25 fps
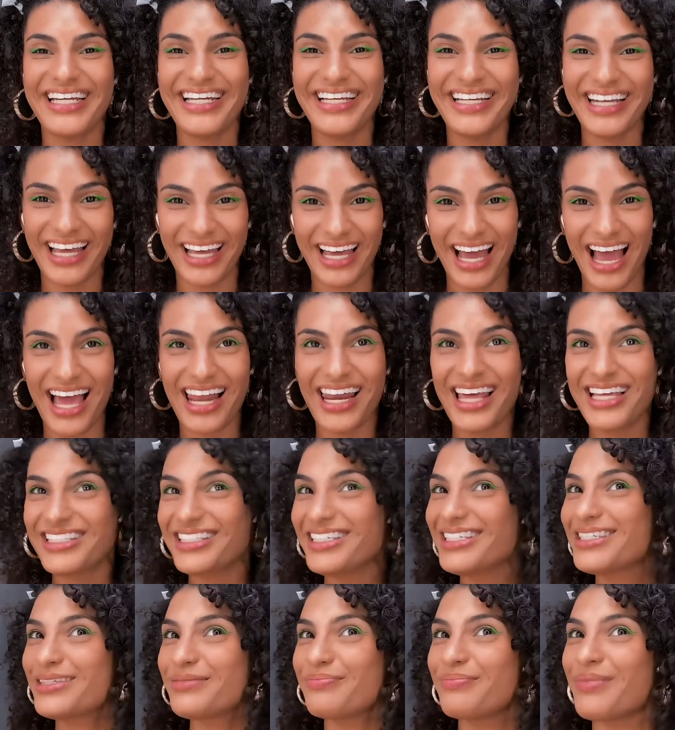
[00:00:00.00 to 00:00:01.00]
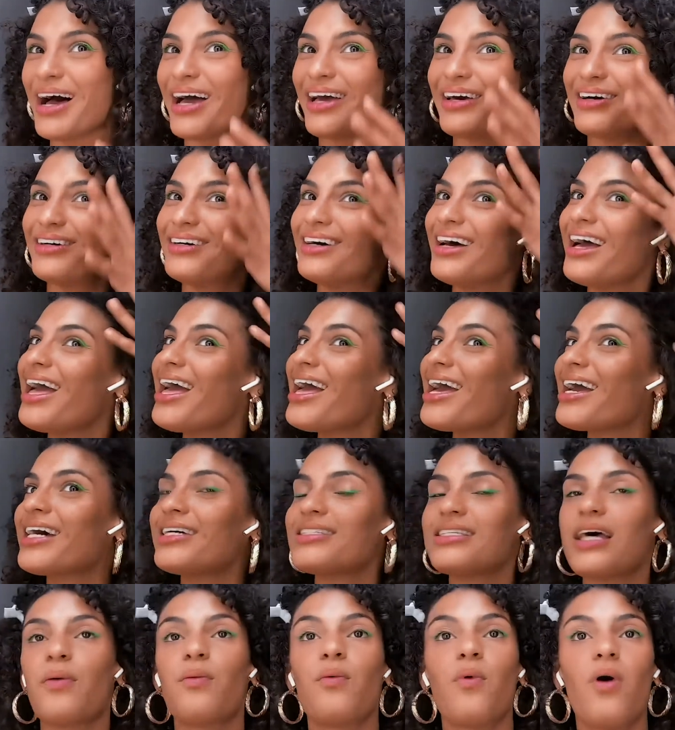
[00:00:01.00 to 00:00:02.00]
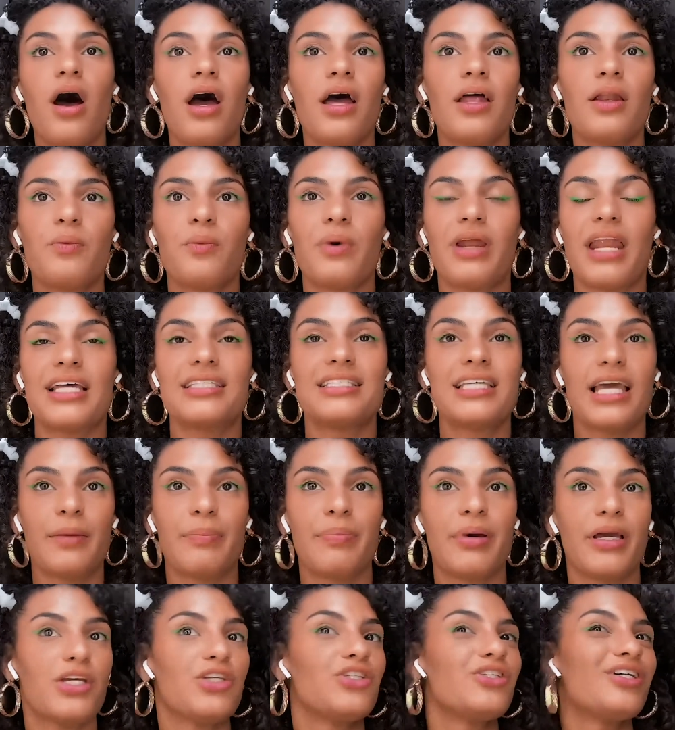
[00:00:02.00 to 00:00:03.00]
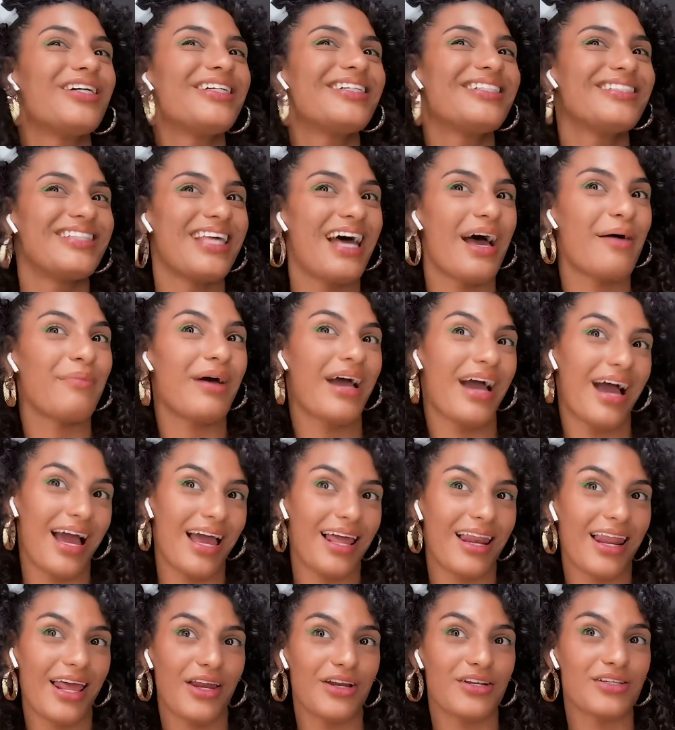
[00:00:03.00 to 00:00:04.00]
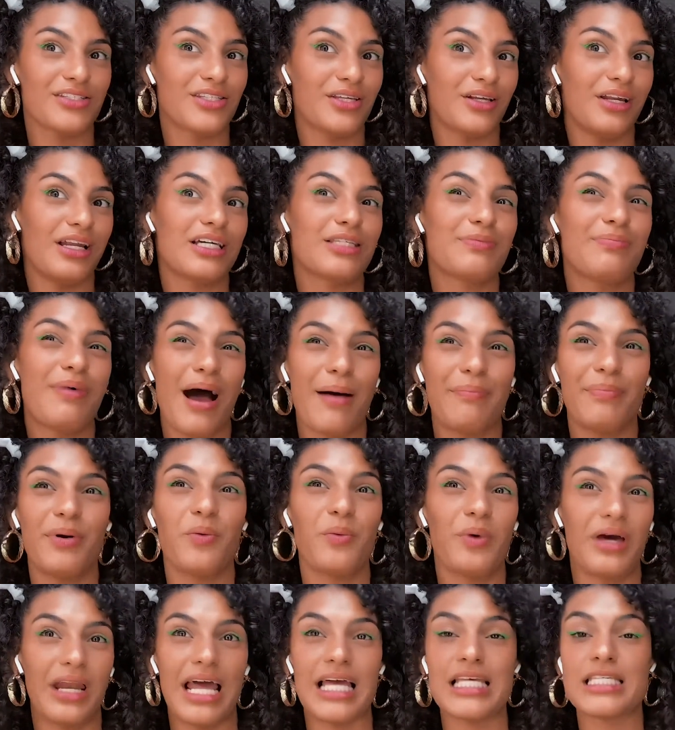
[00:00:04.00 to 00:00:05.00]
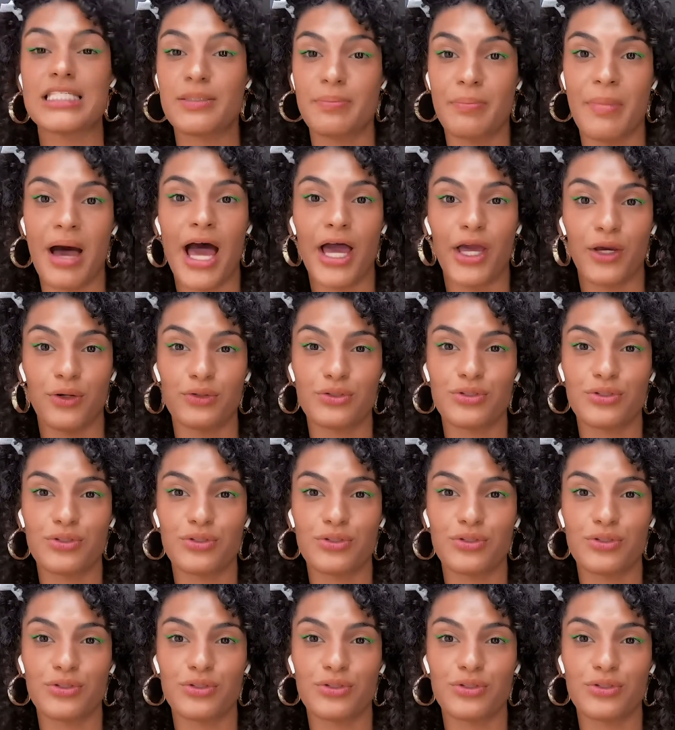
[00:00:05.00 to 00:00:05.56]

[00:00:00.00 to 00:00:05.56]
like I like to smile. Because I want, when I take pictures, that my eyeliner still looks popping when I smile.